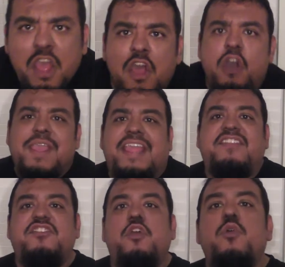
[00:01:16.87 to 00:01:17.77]
Okay,
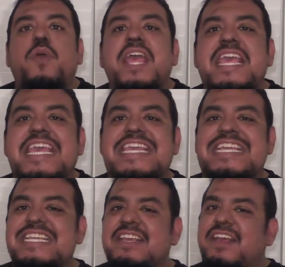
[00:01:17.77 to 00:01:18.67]
so
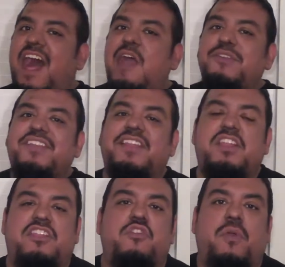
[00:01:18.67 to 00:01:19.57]
I was a
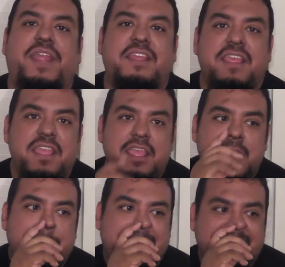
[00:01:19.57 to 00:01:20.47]
little annoyed
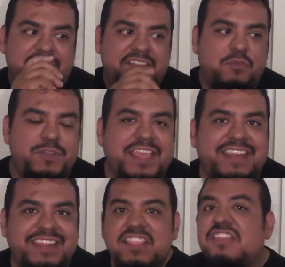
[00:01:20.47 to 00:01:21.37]
because when they
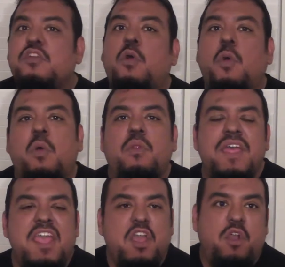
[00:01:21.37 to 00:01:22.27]
did this whole,
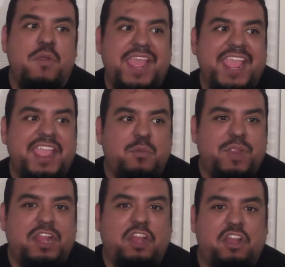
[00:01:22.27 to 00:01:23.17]
oh hey,
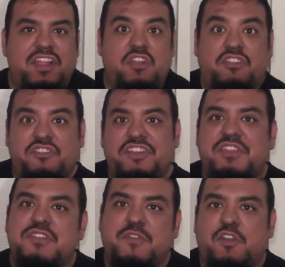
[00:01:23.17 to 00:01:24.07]
we're an alternate
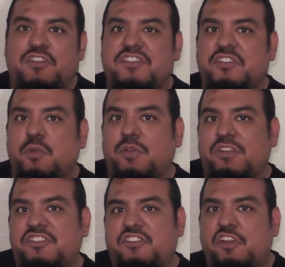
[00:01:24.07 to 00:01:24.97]
universe, so we're
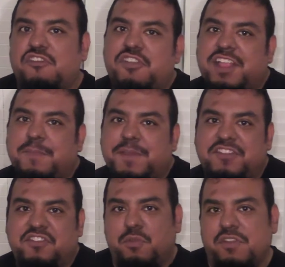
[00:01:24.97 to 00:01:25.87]
Star Trek, but
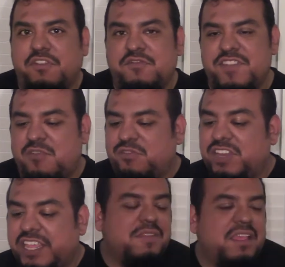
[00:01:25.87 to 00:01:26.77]
sort of not really,